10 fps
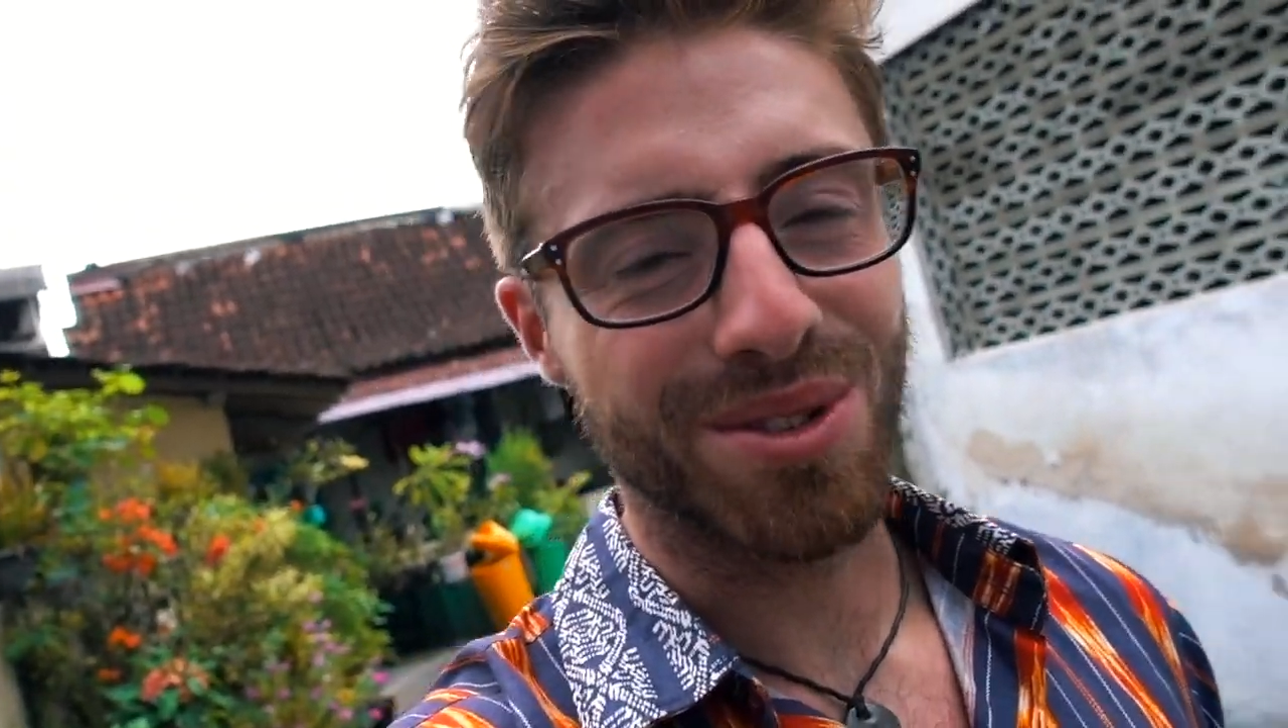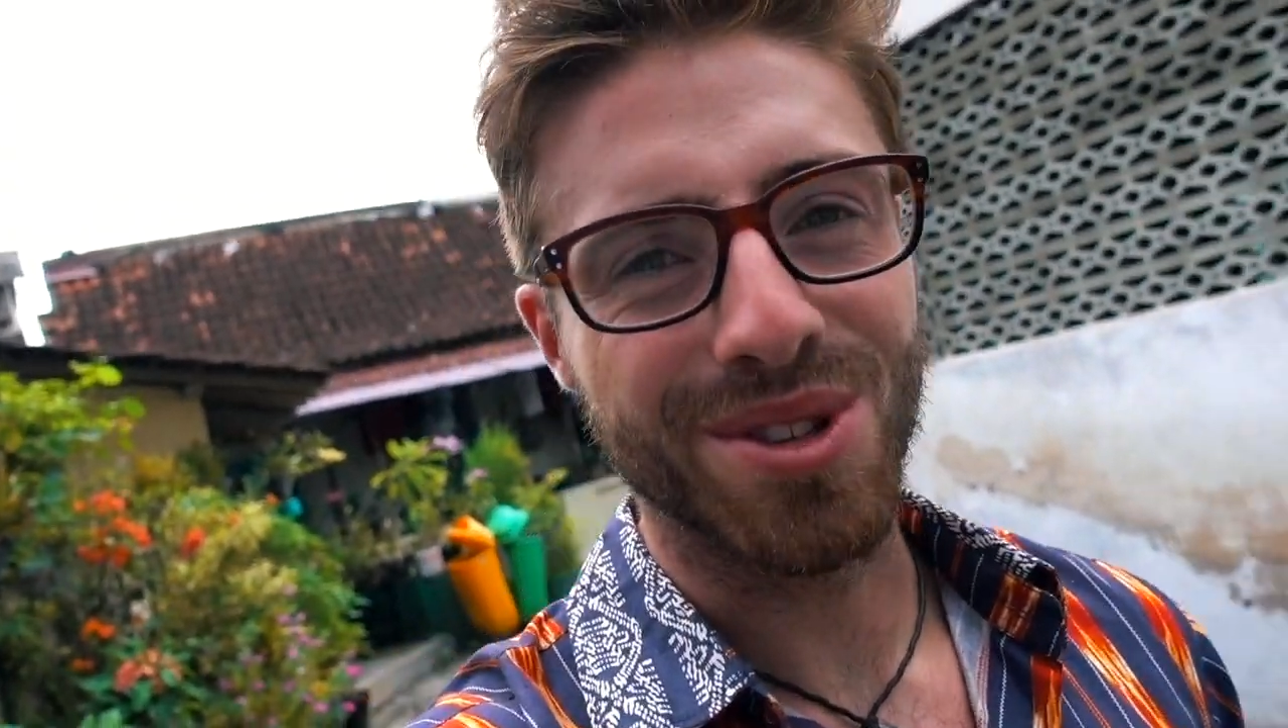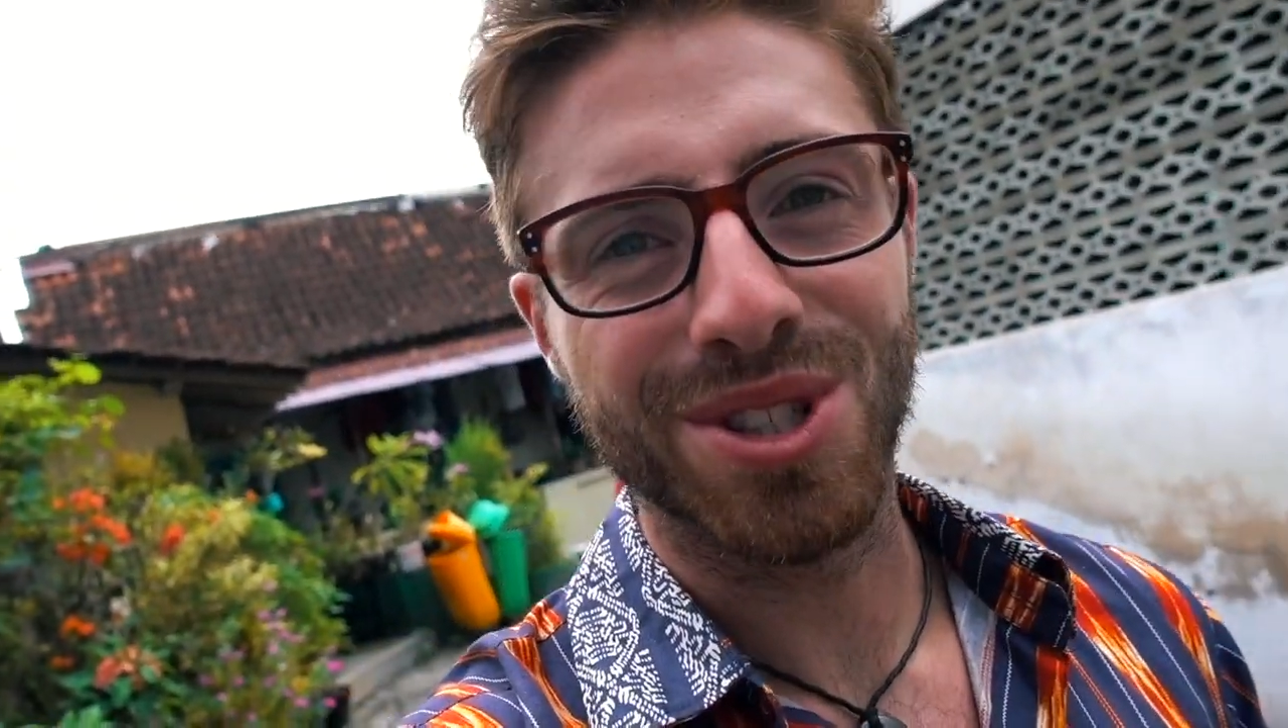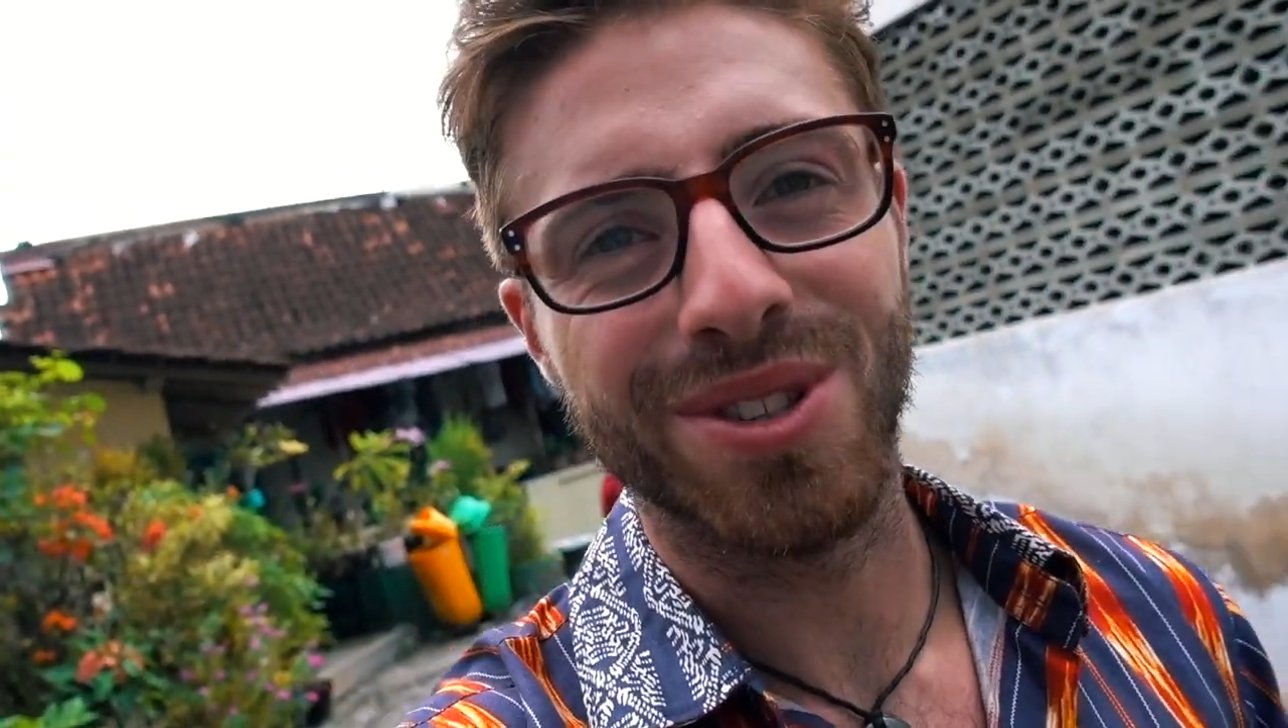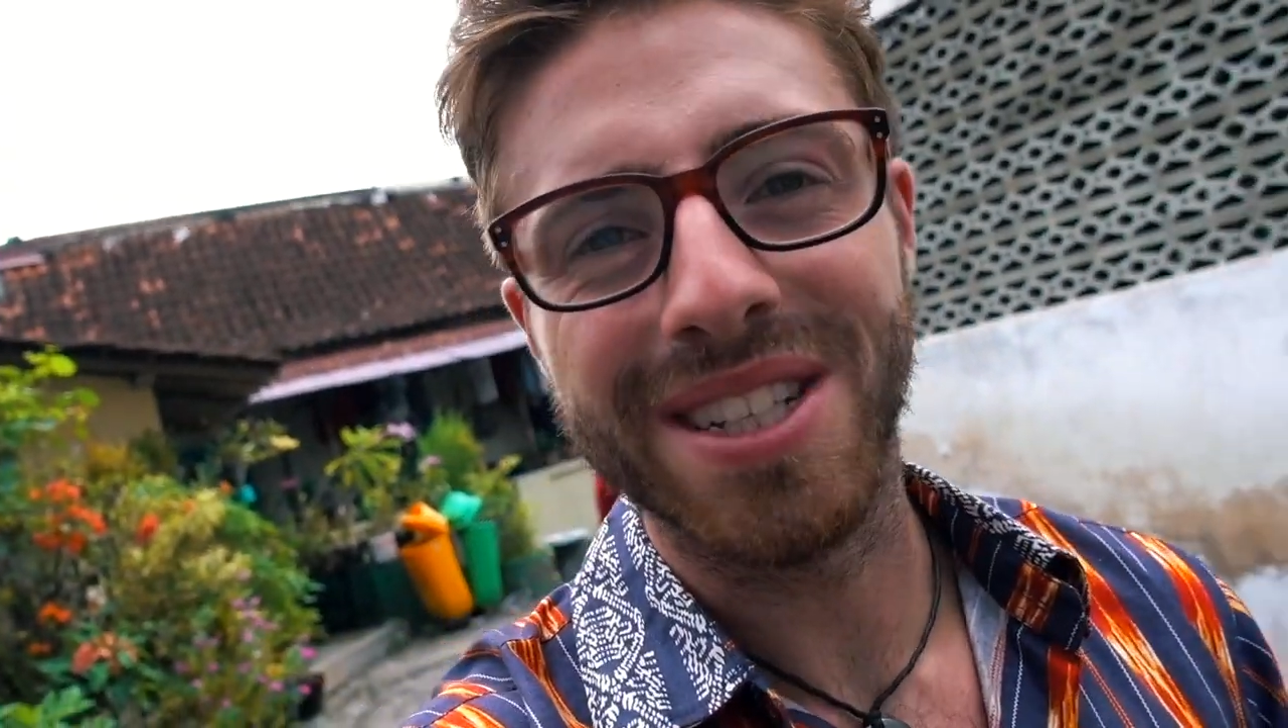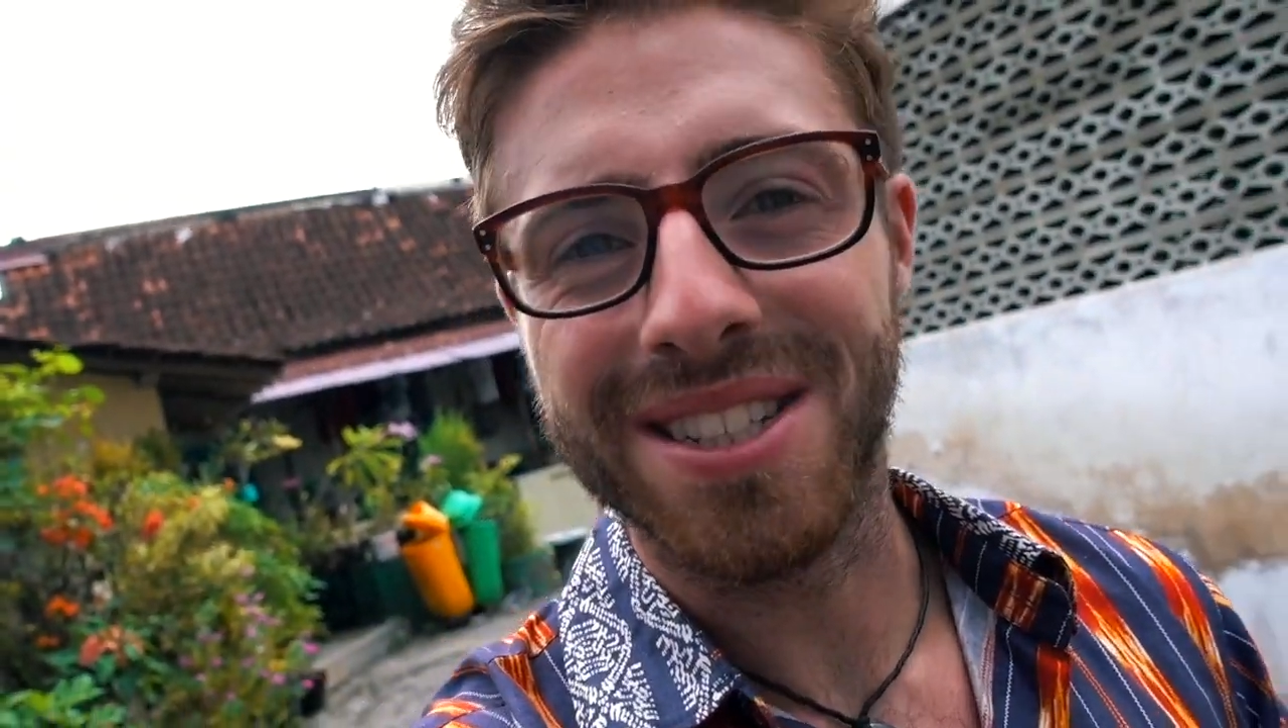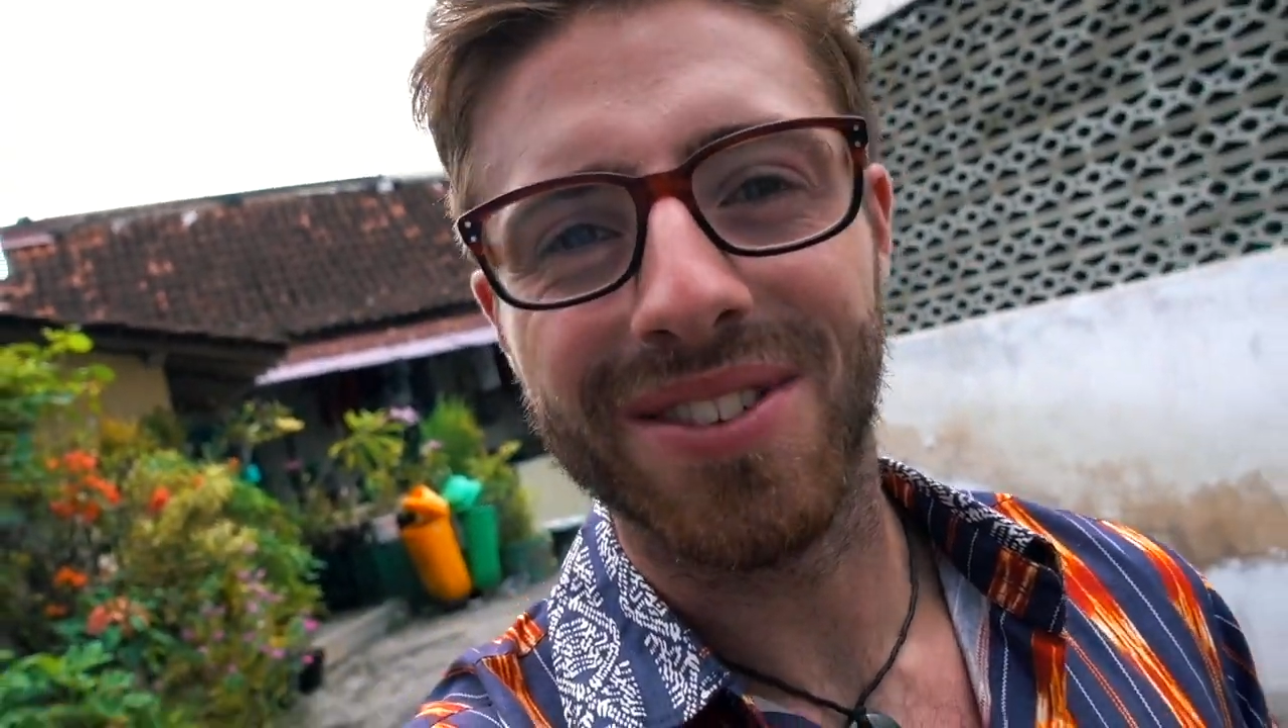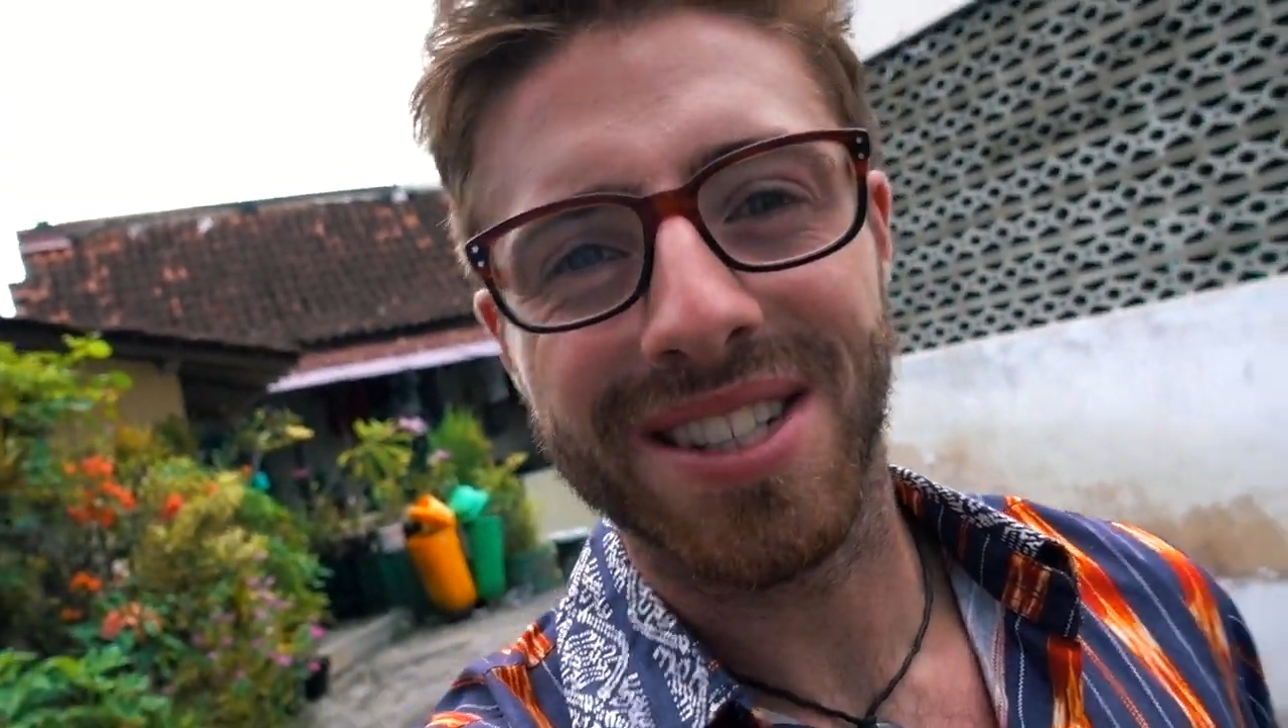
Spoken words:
through the streets of